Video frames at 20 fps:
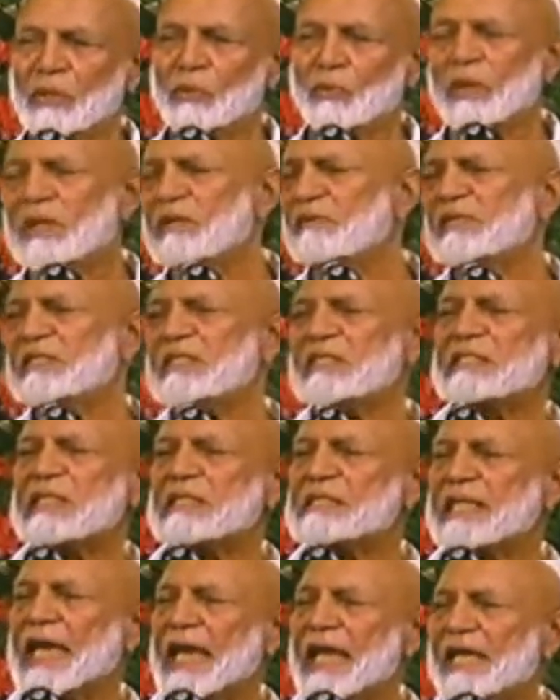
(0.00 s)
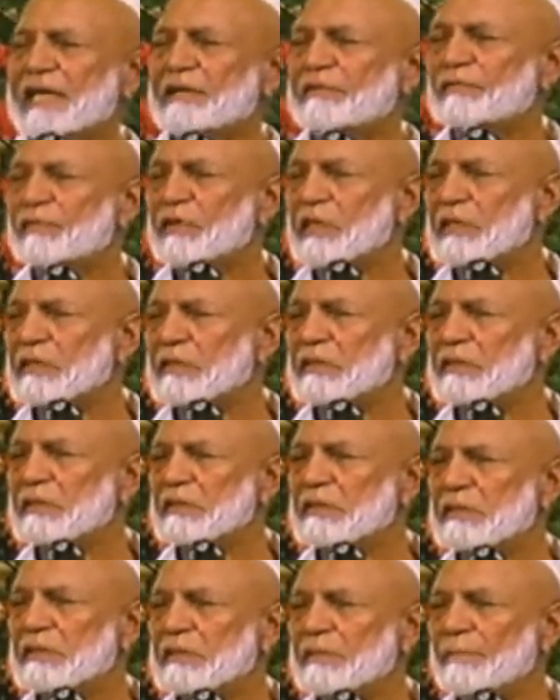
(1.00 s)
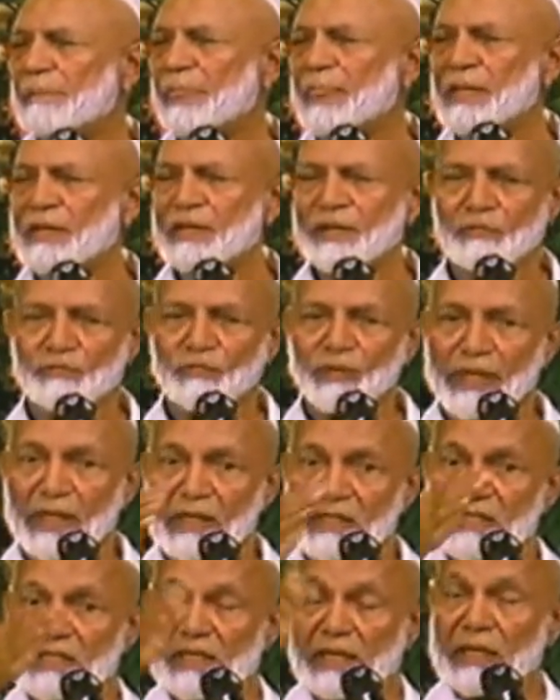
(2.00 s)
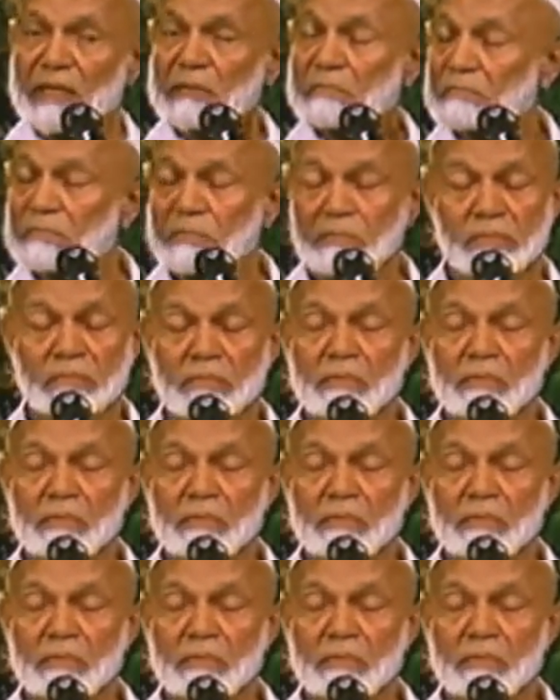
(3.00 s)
Whatever Jesus gave, if we can see,